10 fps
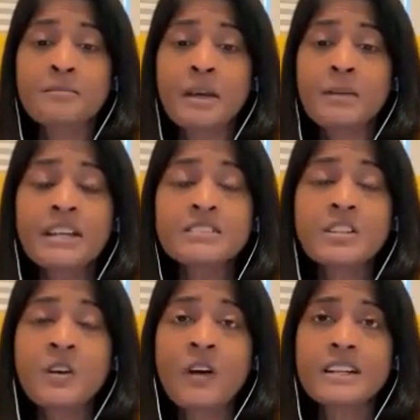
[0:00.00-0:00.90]
maybe has
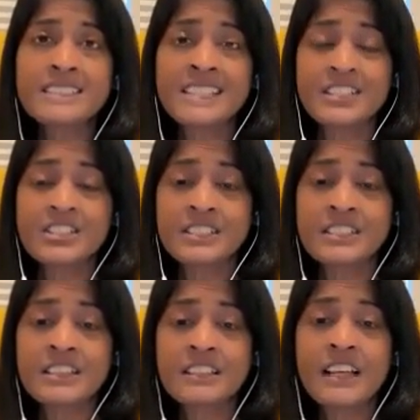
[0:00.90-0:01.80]
the
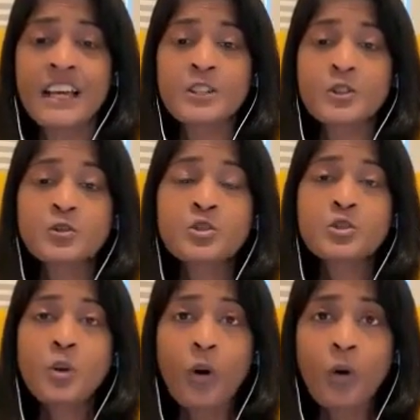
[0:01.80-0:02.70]
connotation that you
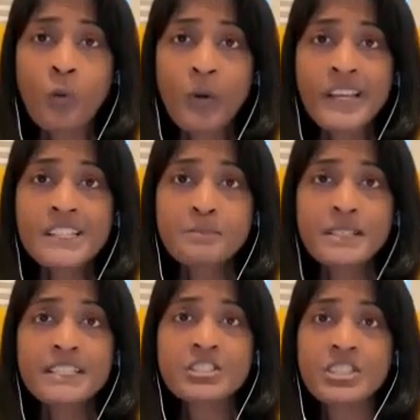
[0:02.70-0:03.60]
should always
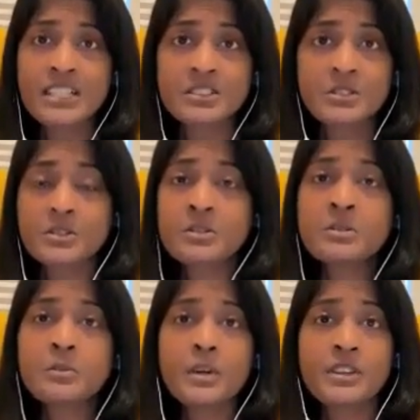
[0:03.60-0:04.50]
be
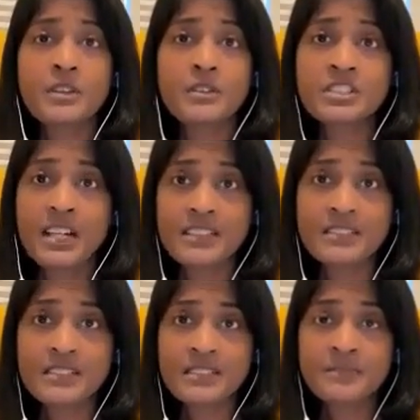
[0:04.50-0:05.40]
gentle with your
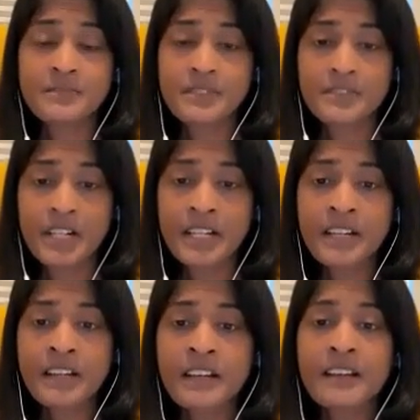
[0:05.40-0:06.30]
child,
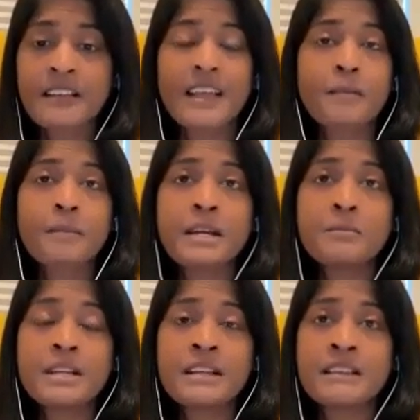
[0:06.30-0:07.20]
right? That
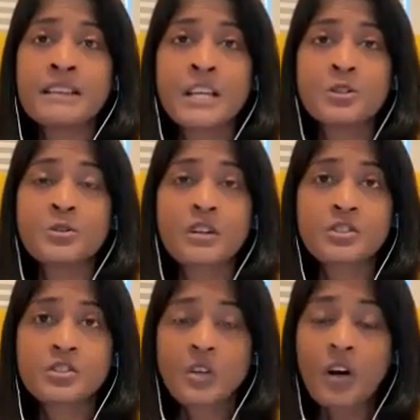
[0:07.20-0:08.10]
might mean that you
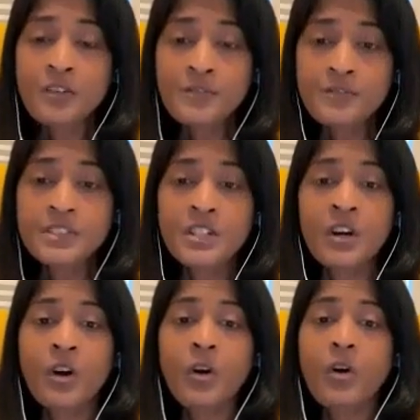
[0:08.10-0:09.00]
are soft,
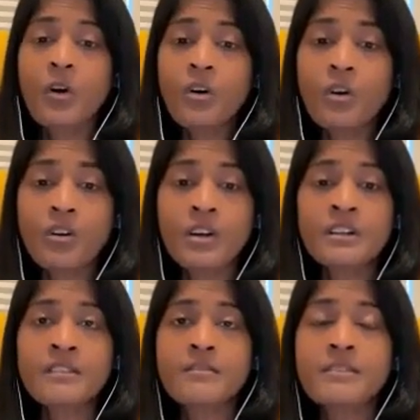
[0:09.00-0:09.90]

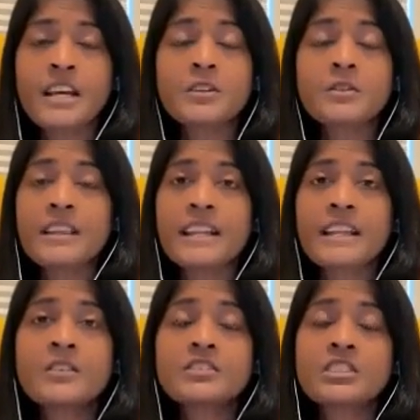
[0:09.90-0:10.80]
or that you're
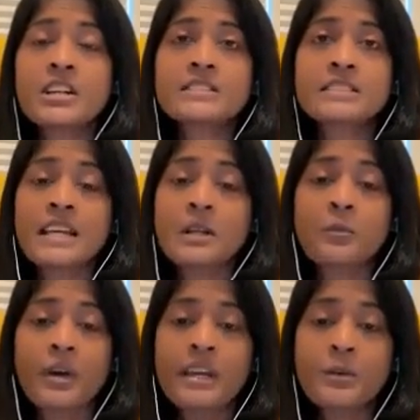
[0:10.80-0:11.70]
letting your child get
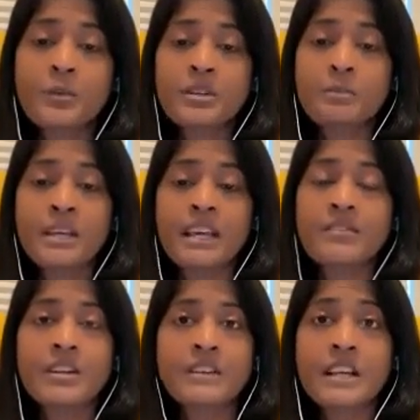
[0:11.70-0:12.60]
away with
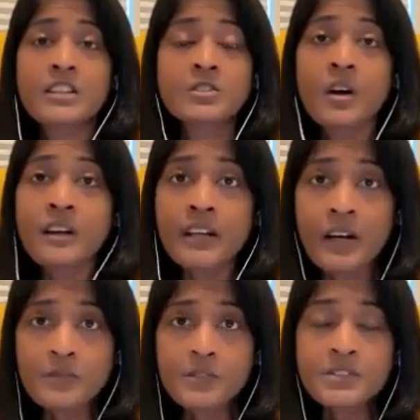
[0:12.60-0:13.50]
behavior that's not
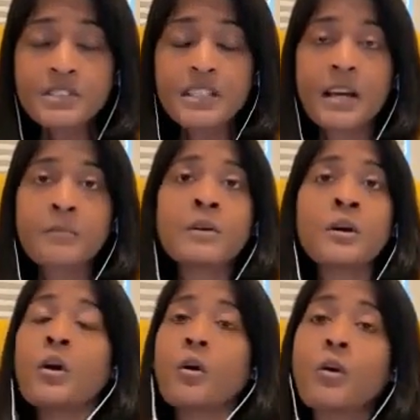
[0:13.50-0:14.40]
helpful to them
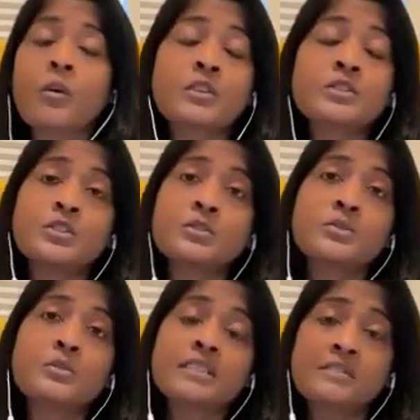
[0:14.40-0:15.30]
or to
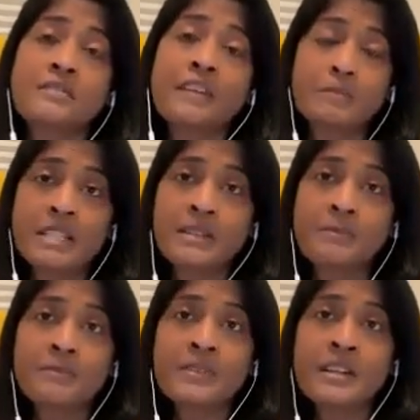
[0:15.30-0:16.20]
you as a
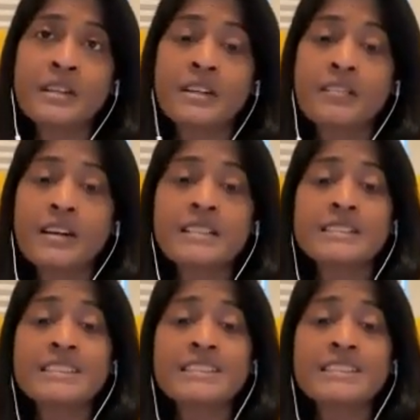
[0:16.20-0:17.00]
family, right?